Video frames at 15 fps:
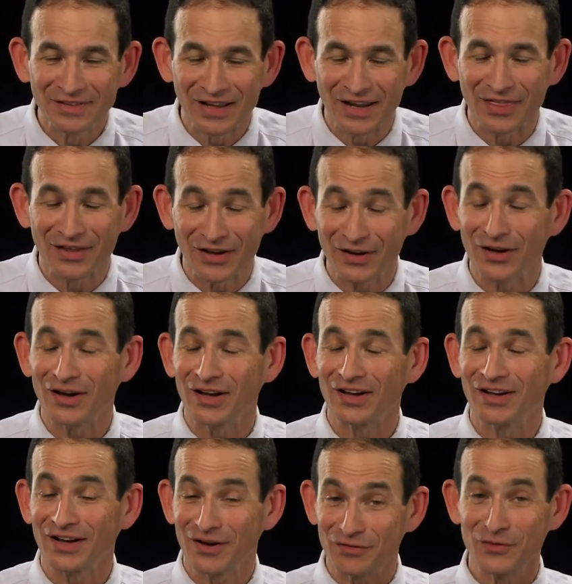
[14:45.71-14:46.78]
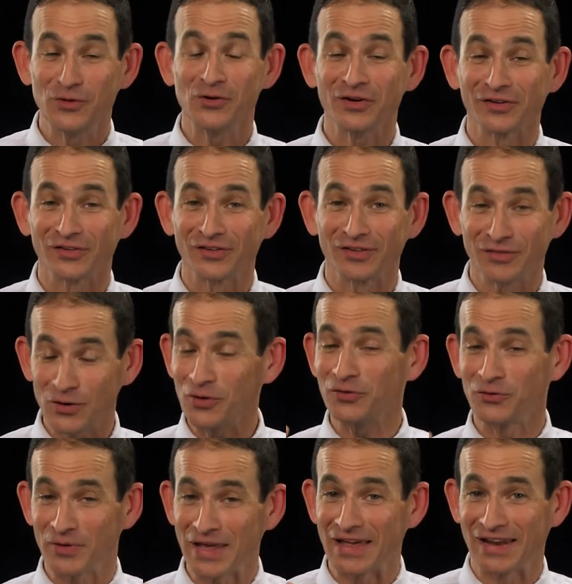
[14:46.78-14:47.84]
And I thought, of course, of
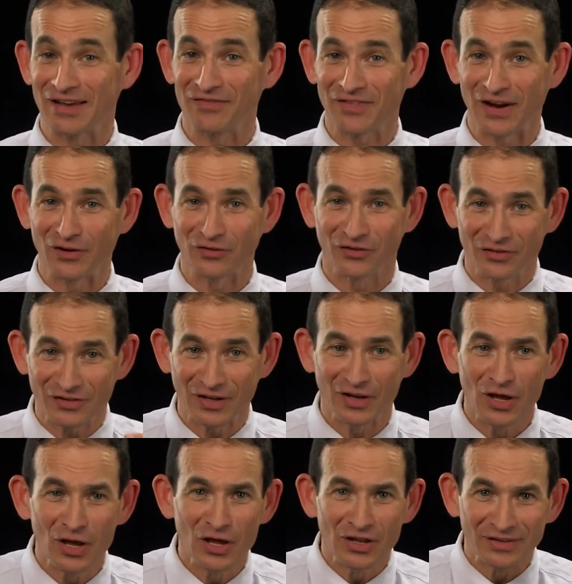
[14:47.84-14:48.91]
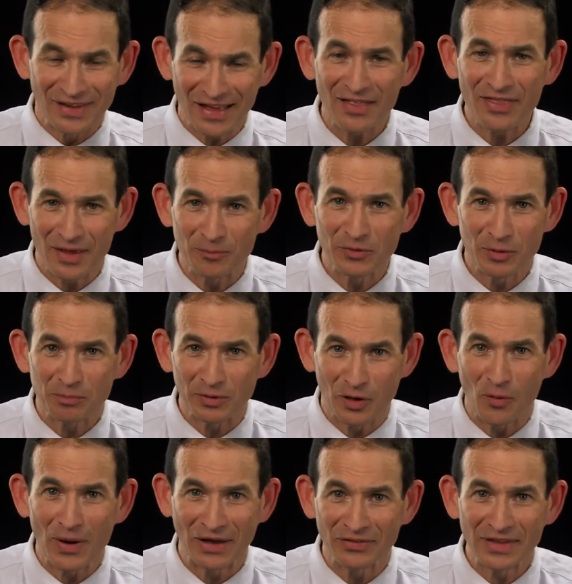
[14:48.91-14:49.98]
course you can't have fire. And she said, "Tell them to
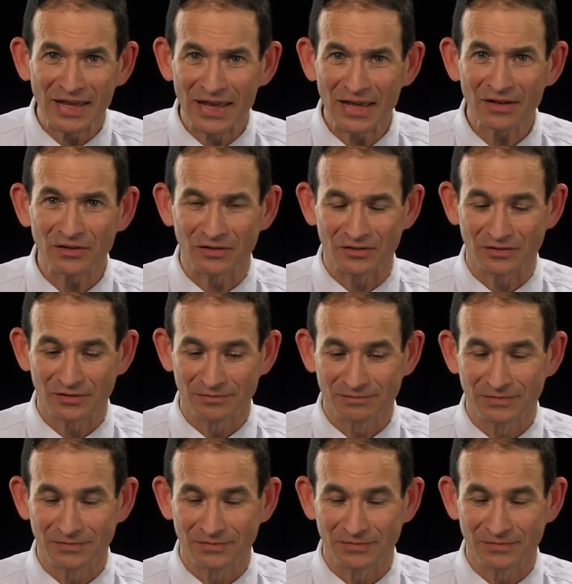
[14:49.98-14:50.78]
blow out the candles."